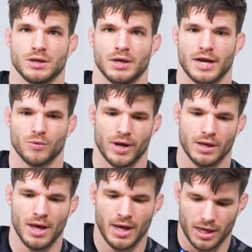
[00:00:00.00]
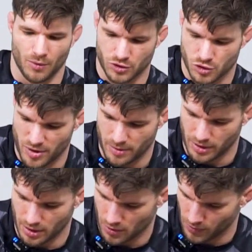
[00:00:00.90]
in any way. He wants to
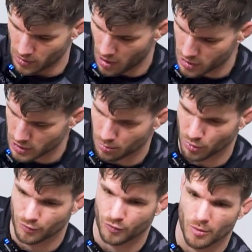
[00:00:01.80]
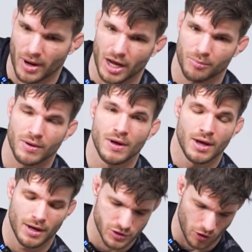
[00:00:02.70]
maybe re-guard, put a foot on my hip,
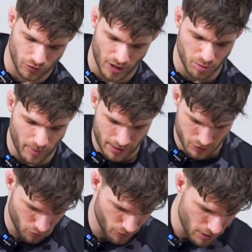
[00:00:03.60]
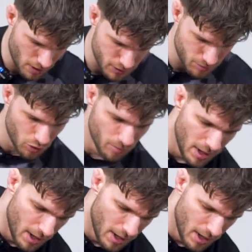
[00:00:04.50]
and start to AB back. So re-guard, boom,